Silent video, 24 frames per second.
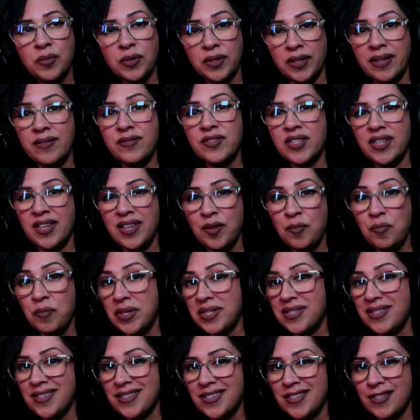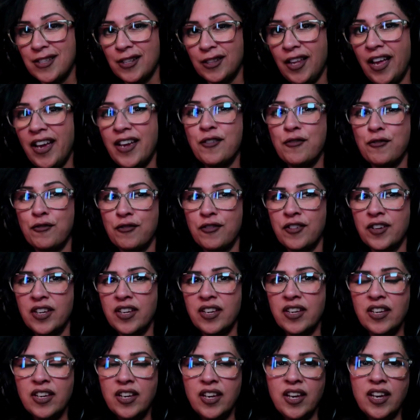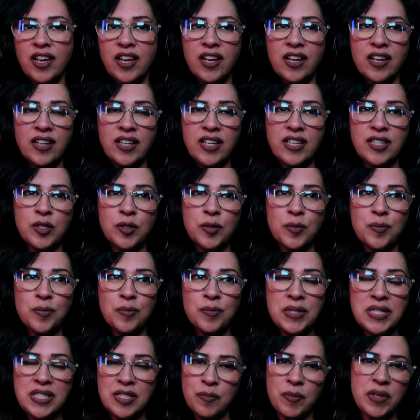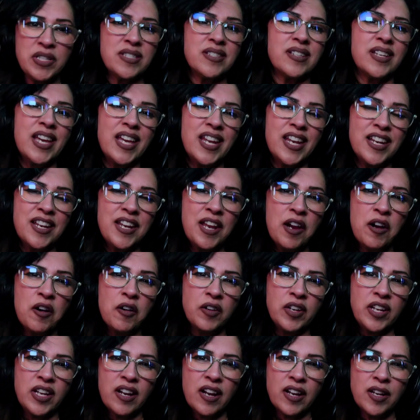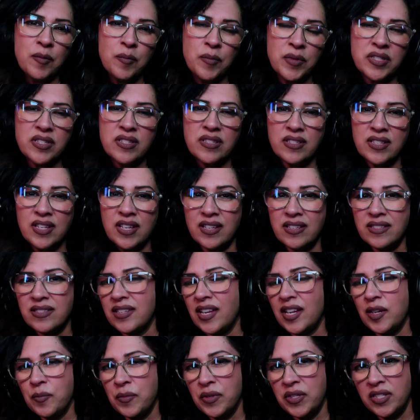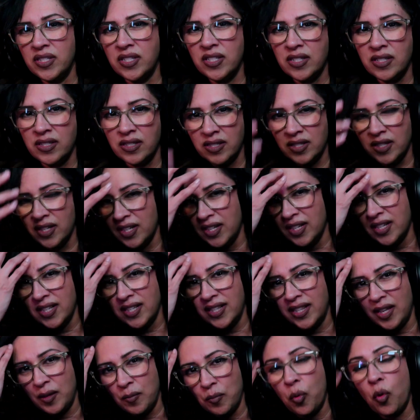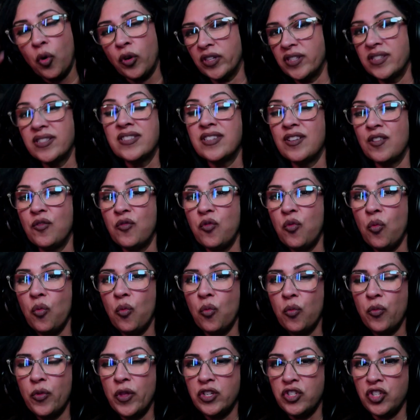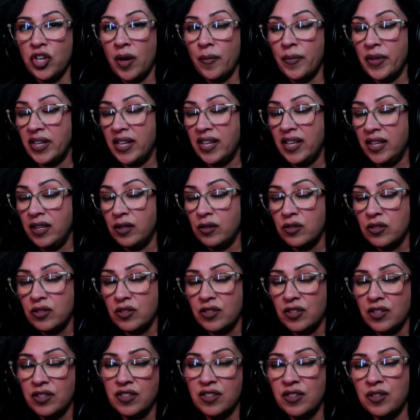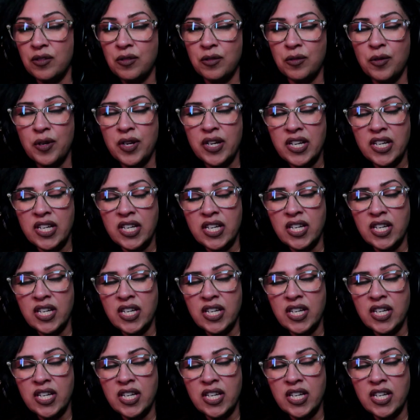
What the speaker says: believes that he misses the life, and he's been domesticated now, and he kind of misses the excitement and the importance of the job that he used to do,